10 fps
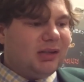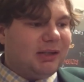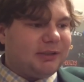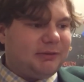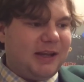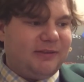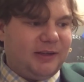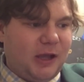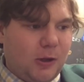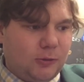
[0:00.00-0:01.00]
That's
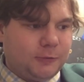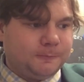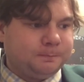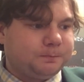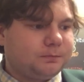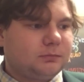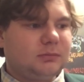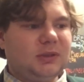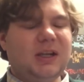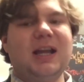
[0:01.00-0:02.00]
tasting cold.
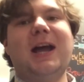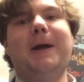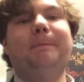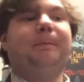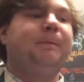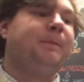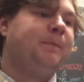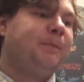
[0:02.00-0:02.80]
Um,